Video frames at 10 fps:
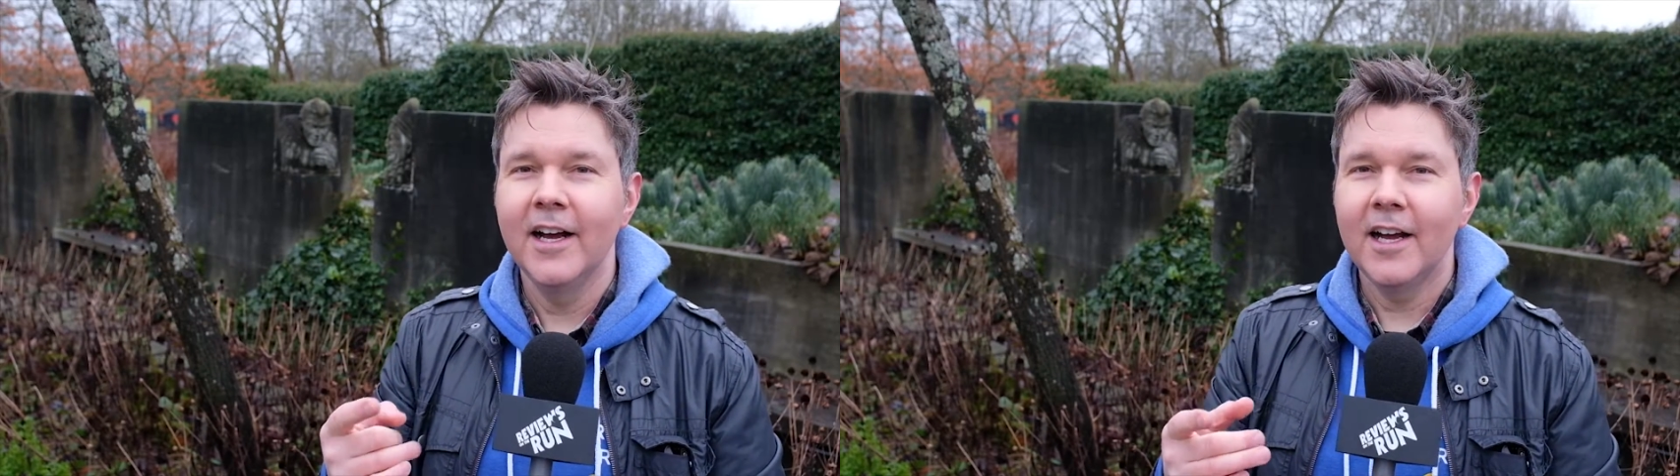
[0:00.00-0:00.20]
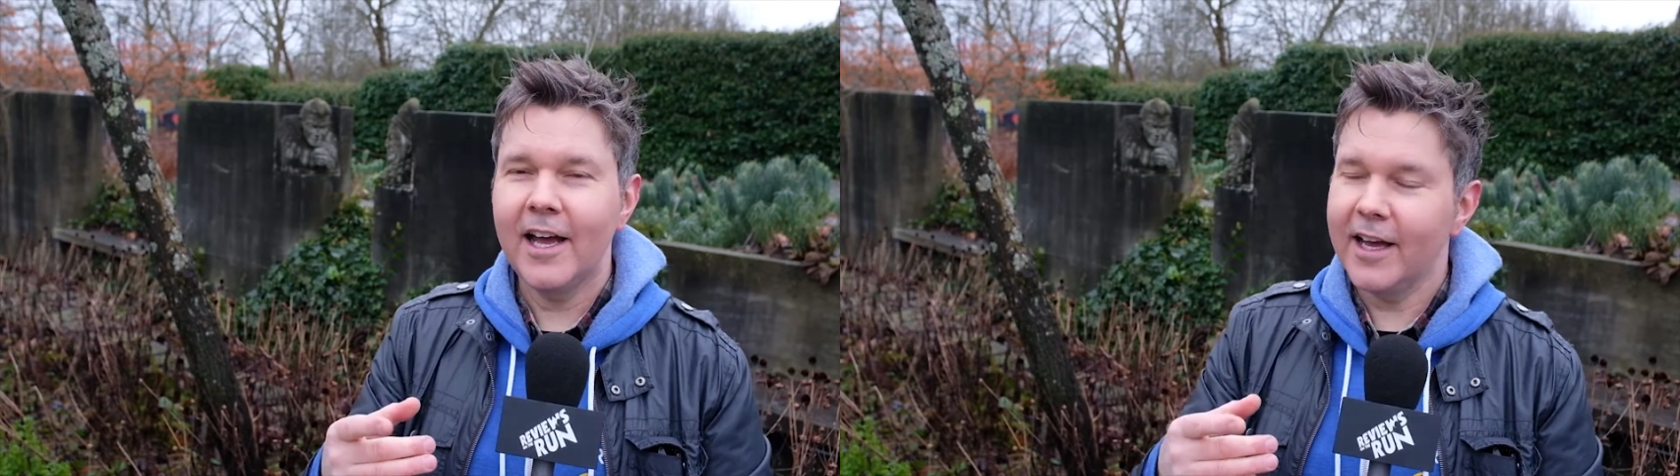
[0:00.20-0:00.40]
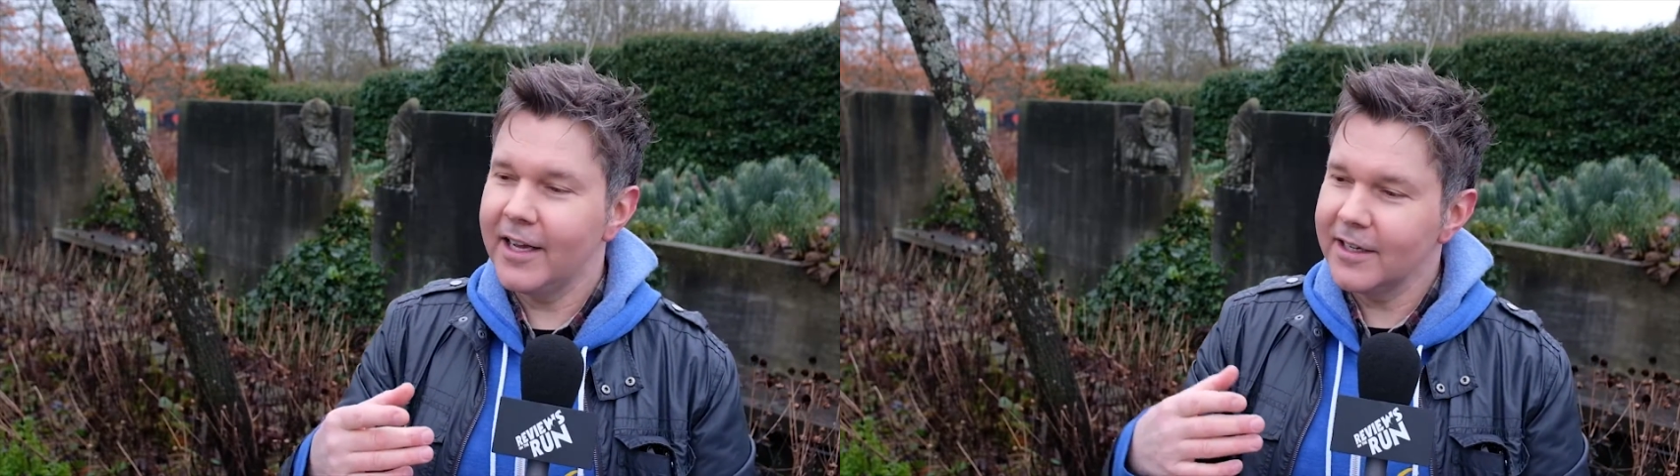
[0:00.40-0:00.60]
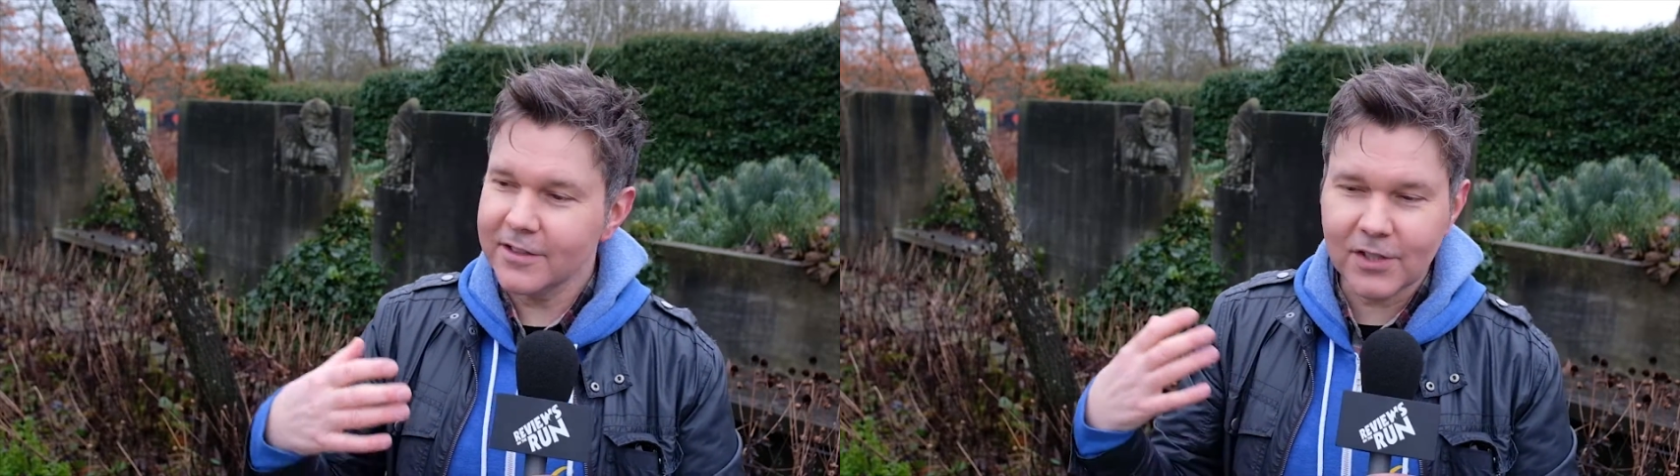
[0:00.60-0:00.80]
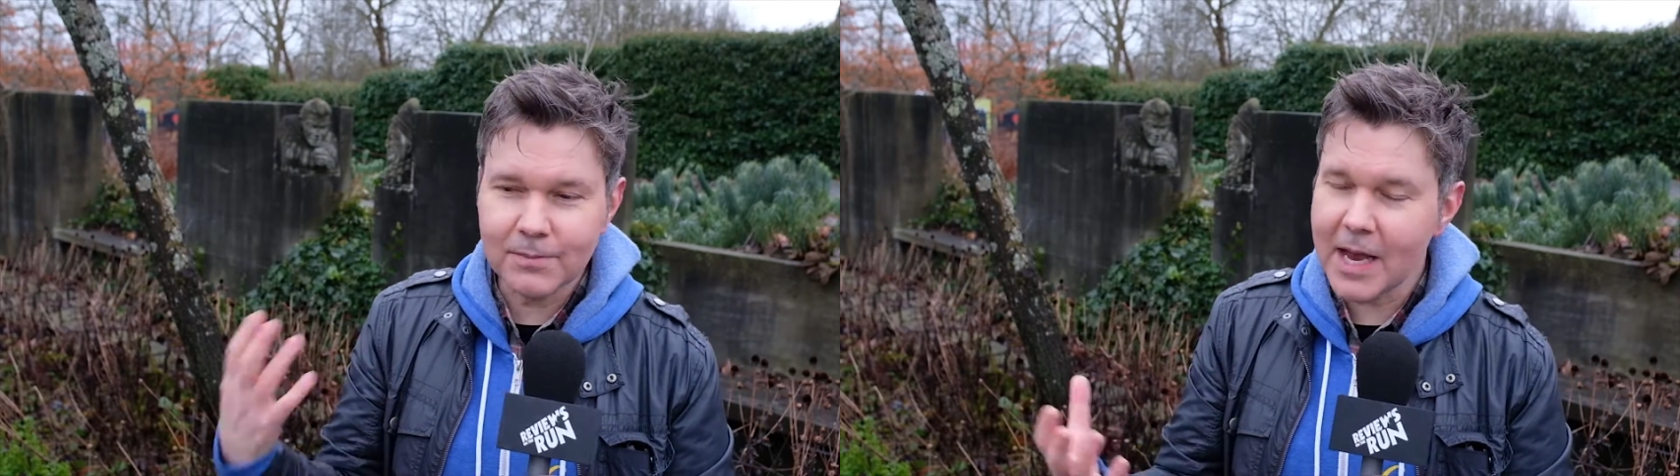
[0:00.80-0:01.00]
and
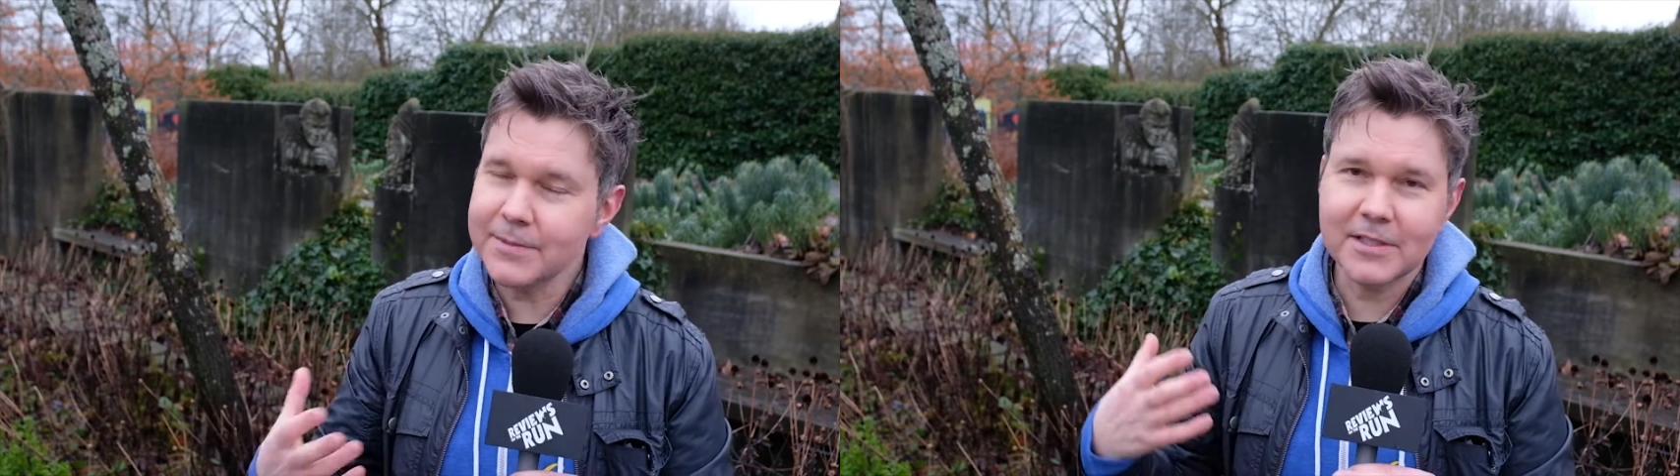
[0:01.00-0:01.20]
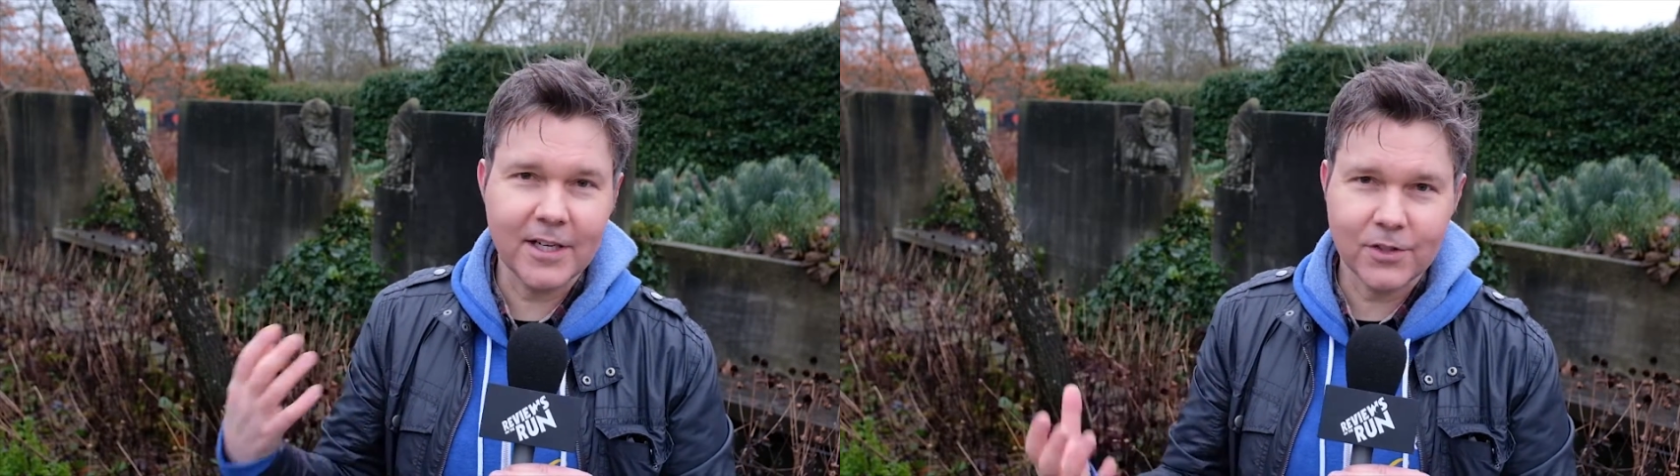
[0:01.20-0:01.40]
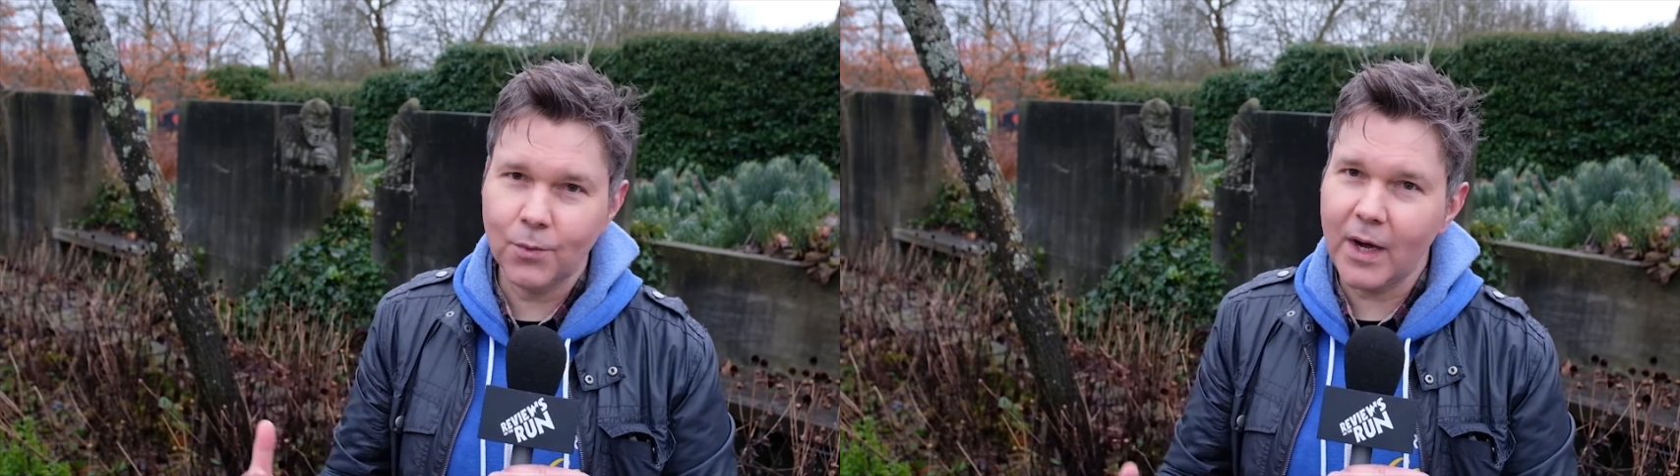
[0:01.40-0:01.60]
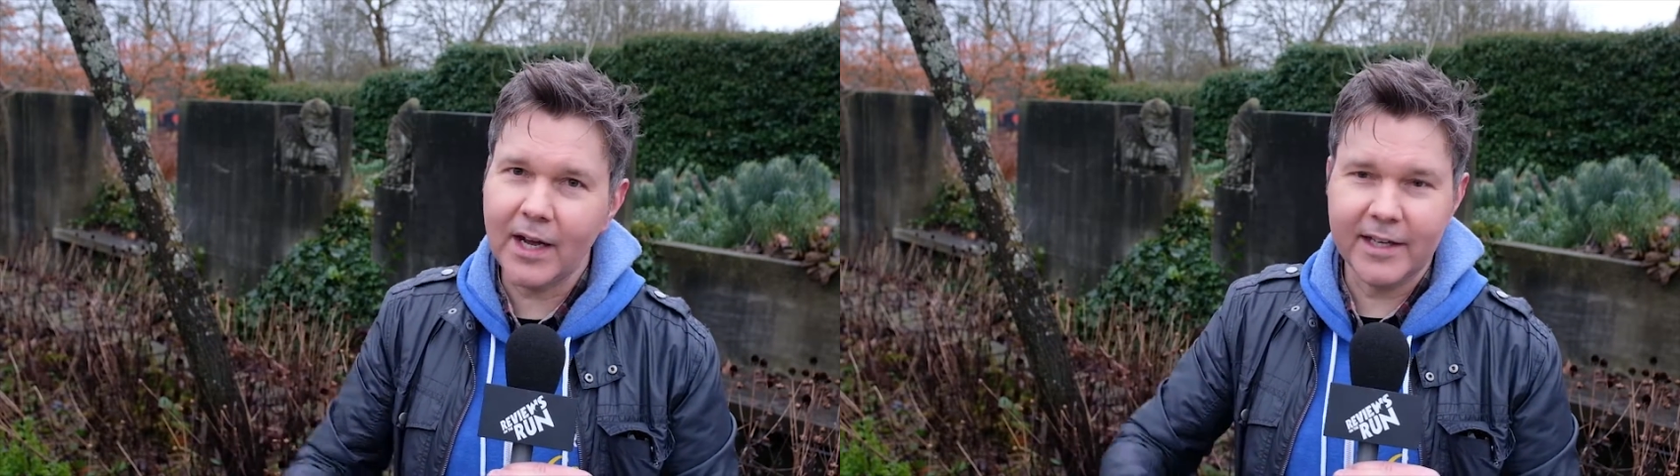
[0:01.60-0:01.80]
sometimes it takes a while.